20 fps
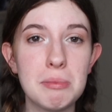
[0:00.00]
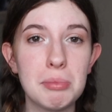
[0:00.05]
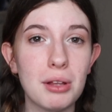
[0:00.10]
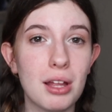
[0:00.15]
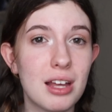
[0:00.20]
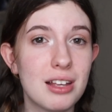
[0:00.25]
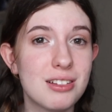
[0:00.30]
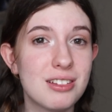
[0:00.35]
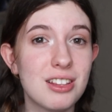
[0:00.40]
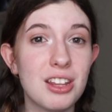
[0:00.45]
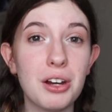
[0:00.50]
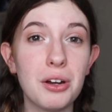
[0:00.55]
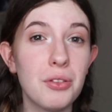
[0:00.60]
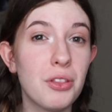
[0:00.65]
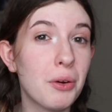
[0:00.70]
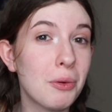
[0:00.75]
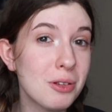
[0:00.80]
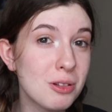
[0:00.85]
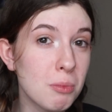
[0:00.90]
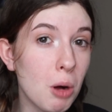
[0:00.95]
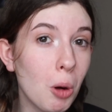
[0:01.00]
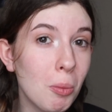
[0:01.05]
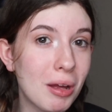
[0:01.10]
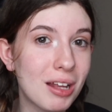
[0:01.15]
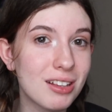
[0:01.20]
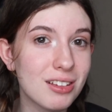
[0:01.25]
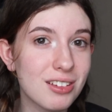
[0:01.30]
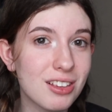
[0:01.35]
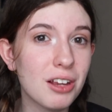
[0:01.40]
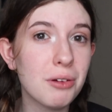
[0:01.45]
There was
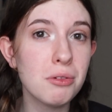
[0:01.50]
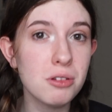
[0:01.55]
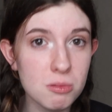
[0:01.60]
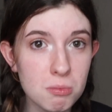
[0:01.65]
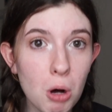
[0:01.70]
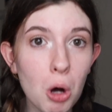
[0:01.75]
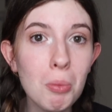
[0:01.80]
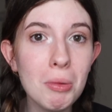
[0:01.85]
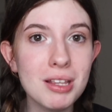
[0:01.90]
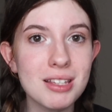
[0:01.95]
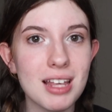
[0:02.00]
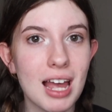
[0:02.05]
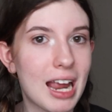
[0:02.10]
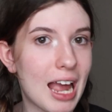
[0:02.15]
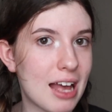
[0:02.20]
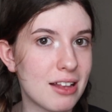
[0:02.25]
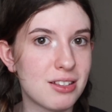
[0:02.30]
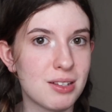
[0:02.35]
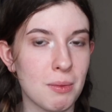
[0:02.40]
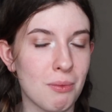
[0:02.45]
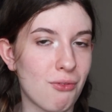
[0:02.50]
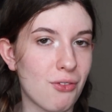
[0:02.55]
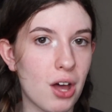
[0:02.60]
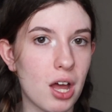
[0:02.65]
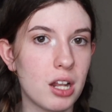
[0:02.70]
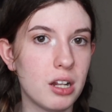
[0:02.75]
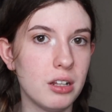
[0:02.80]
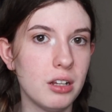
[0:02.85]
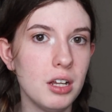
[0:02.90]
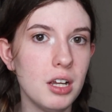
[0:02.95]
moments I had some
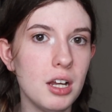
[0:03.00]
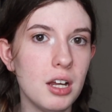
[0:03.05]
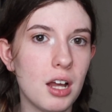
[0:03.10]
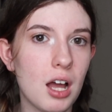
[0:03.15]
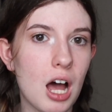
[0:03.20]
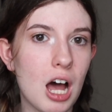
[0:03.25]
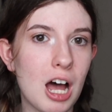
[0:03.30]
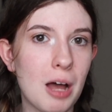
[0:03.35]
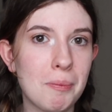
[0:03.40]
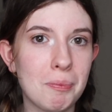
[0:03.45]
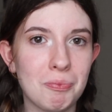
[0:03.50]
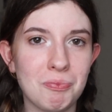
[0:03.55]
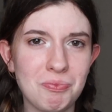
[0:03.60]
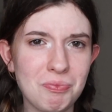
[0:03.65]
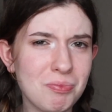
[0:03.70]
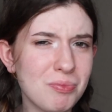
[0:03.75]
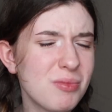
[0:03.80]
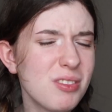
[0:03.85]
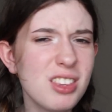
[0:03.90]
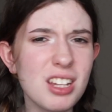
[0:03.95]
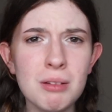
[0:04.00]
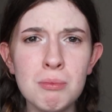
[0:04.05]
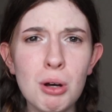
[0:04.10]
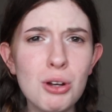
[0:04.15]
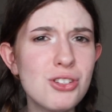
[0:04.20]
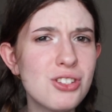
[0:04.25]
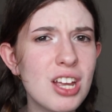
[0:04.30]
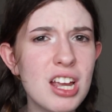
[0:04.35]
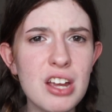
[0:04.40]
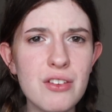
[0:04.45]
fun.
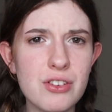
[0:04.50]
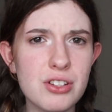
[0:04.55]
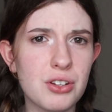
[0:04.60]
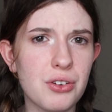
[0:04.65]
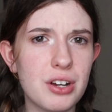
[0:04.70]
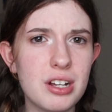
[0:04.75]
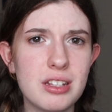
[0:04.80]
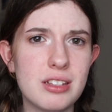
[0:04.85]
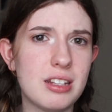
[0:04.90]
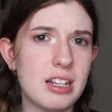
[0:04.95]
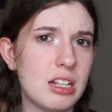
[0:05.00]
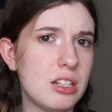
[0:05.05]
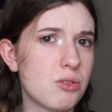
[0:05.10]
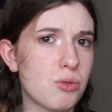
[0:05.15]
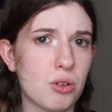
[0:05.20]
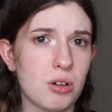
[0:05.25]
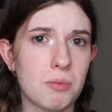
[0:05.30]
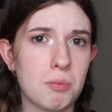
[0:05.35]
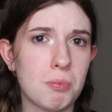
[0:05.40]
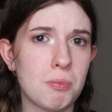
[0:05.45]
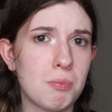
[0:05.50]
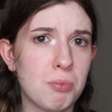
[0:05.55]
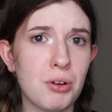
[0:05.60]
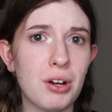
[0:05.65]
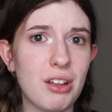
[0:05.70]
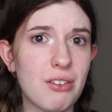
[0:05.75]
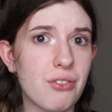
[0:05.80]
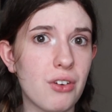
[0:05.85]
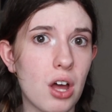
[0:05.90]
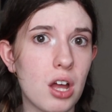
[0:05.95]
Most of Ava's Green scenes were
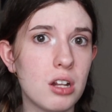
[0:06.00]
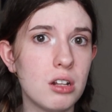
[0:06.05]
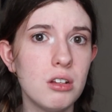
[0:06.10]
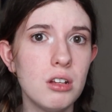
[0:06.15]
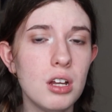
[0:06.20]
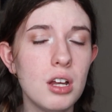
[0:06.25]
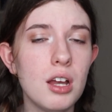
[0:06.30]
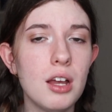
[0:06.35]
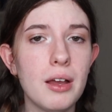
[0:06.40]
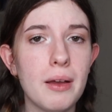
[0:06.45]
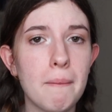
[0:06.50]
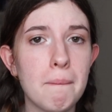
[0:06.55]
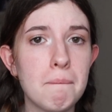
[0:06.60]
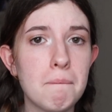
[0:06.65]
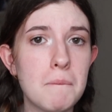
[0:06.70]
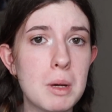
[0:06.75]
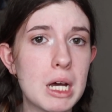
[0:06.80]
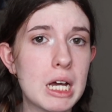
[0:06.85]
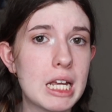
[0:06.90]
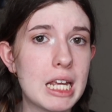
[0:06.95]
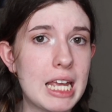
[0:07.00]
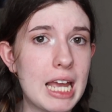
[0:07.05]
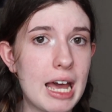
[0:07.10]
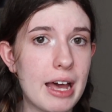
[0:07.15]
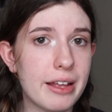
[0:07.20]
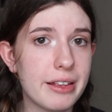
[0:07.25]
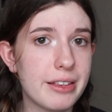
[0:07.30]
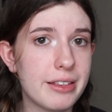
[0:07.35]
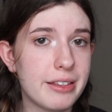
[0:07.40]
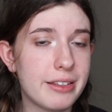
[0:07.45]
pretty fun, but
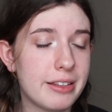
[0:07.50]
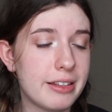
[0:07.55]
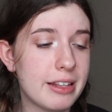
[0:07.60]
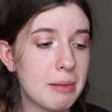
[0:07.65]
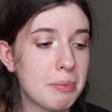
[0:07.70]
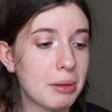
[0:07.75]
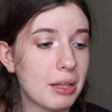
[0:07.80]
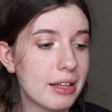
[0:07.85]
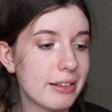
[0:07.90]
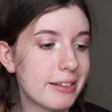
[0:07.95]
yeah, C+.